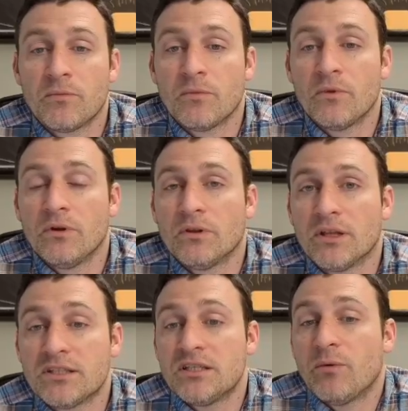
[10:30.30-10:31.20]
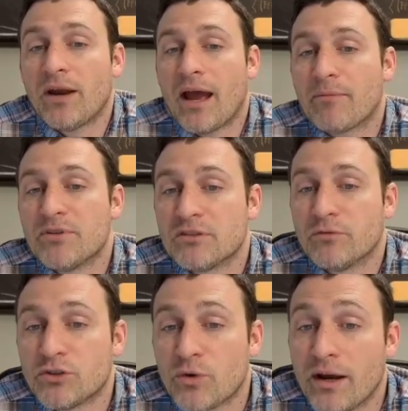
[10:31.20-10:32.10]
Let's see what happens if we
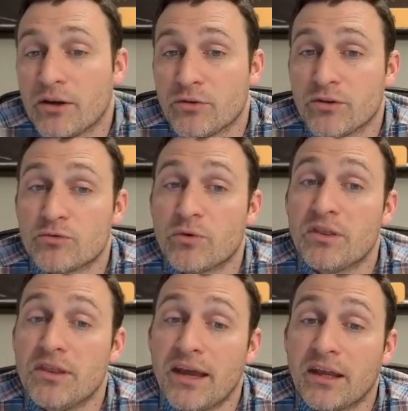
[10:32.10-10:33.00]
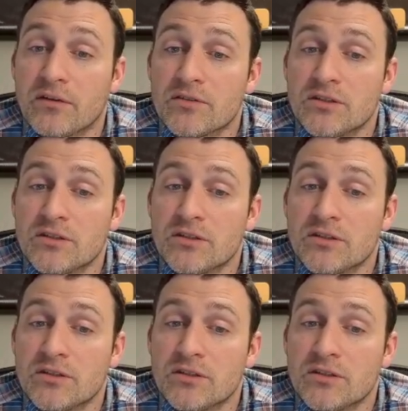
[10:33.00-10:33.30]
try to do this with negatives.